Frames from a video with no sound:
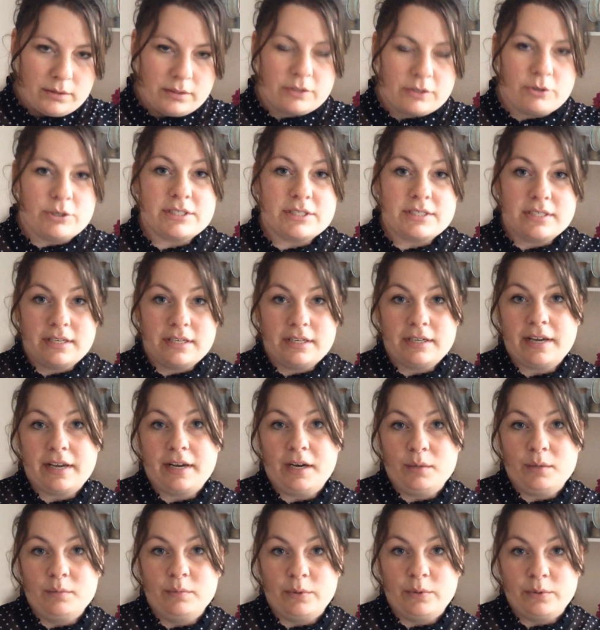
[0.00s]
Kristen and I
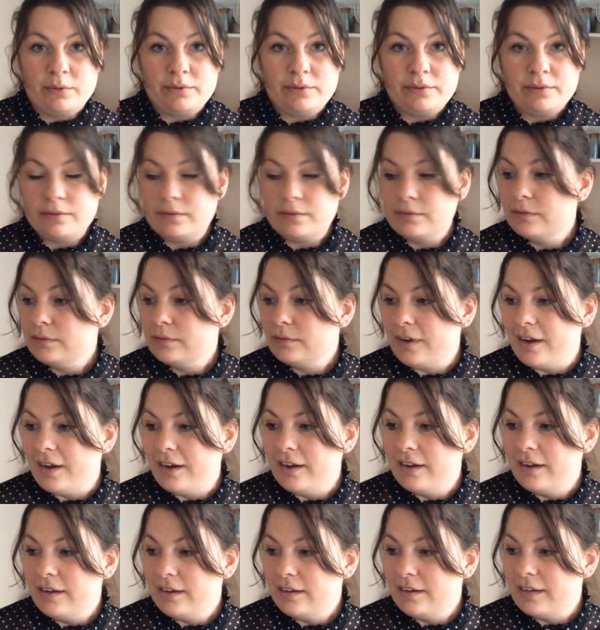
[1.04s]
are both,
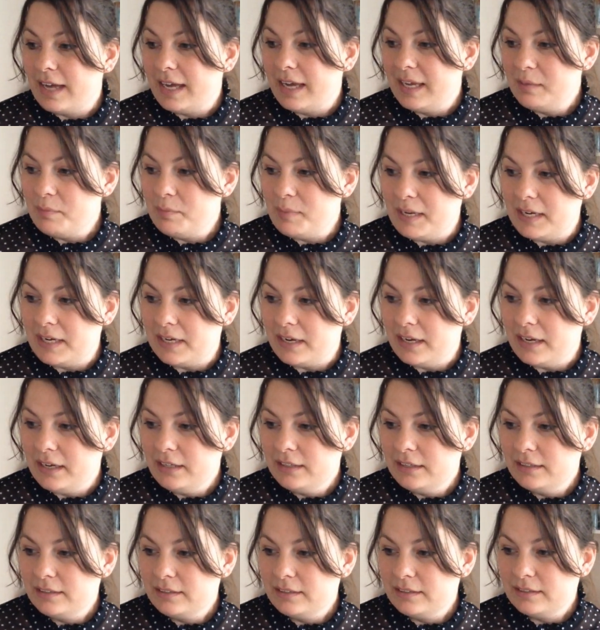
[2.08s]
hi Peanut,
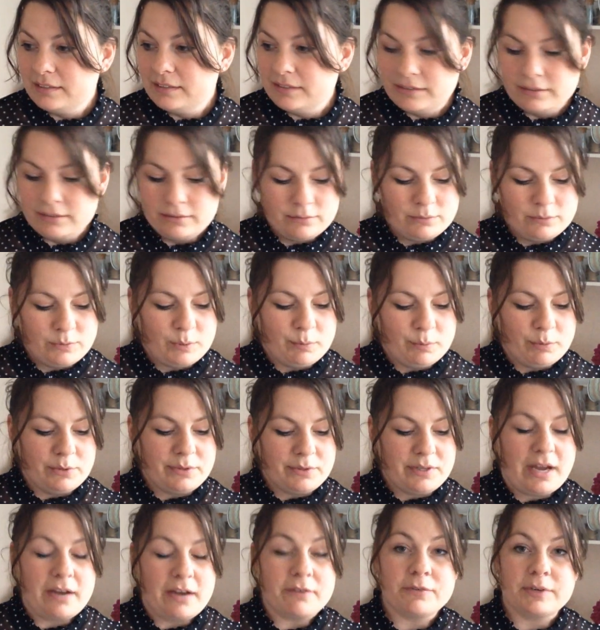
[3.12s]
we're both
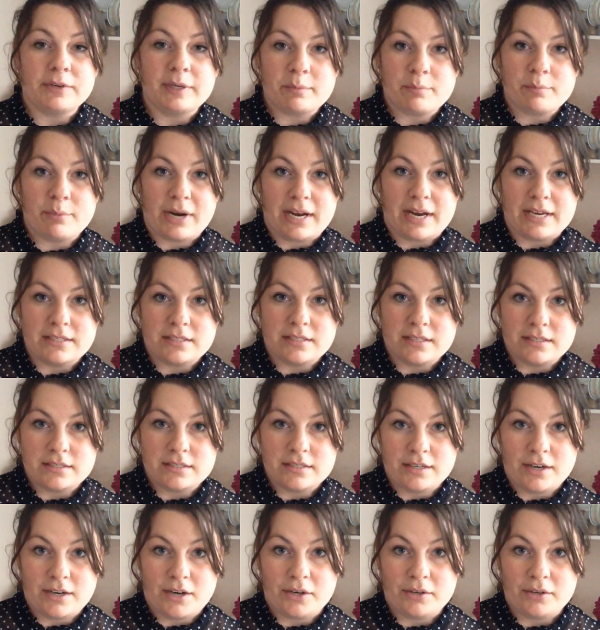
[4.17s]
offering prizes
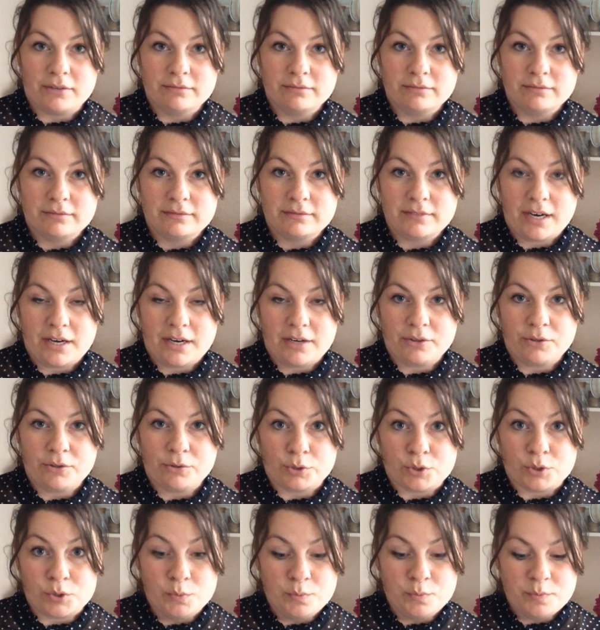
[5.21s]
in our
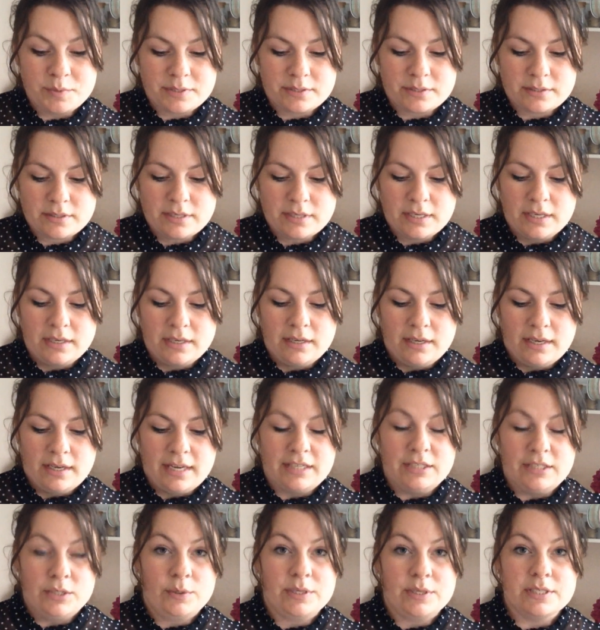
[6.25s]
groups,
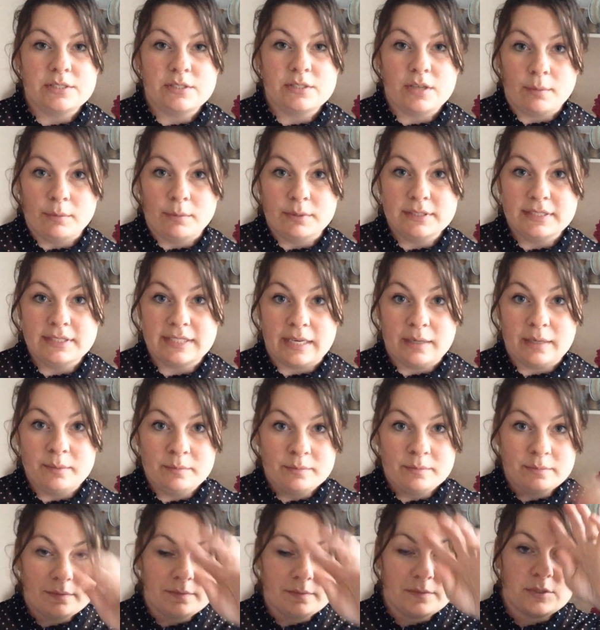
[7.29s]
and you can double dip,
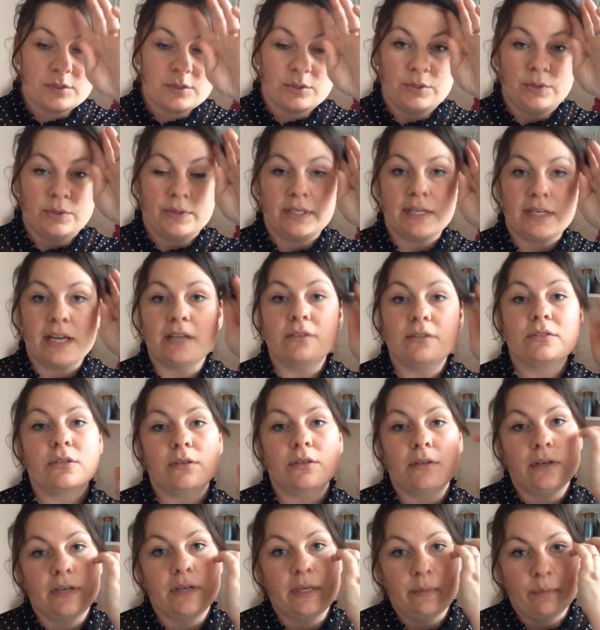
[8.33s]
so you can
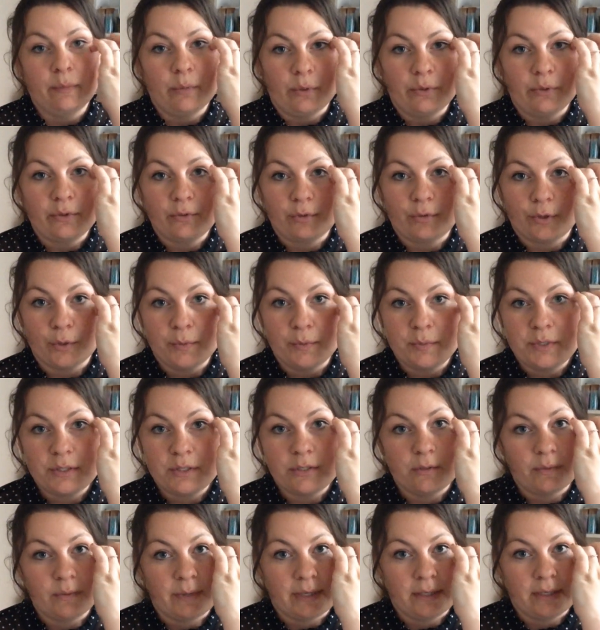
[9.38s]
enter in both groups
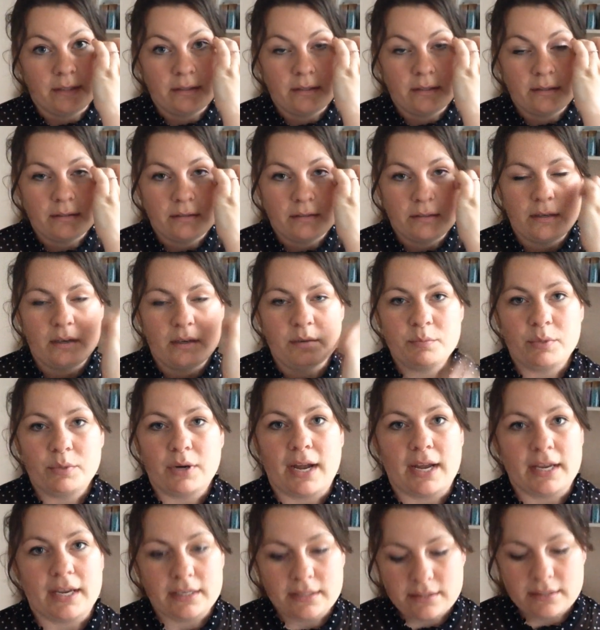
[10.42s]
to win a
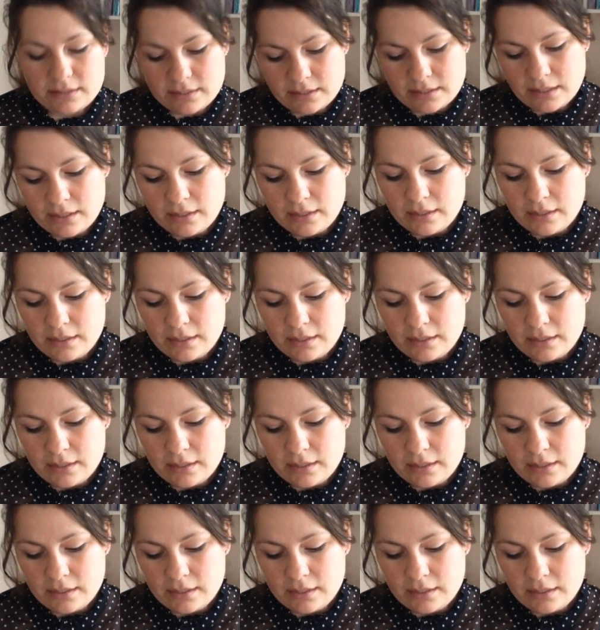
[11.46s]
prize.